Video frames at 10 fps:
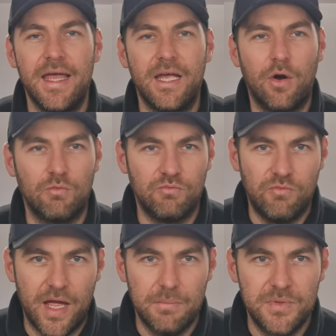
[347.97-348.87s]
it
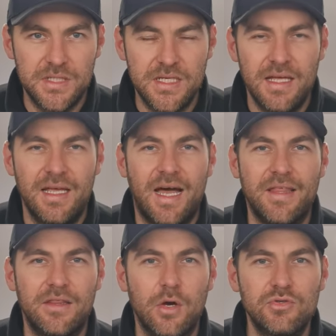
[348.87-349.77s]
got ripped. And
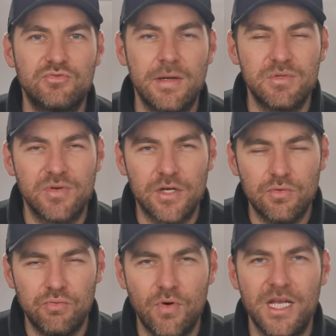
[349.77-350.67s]
then those rips were
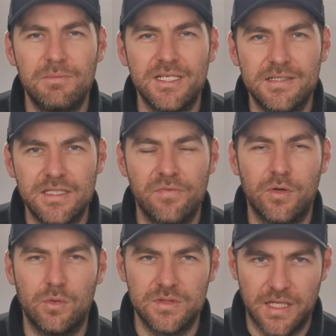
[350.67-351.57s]
incredibly
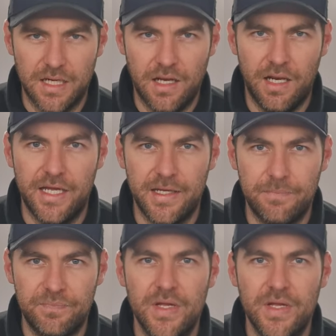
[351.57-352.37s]
difficult to clean.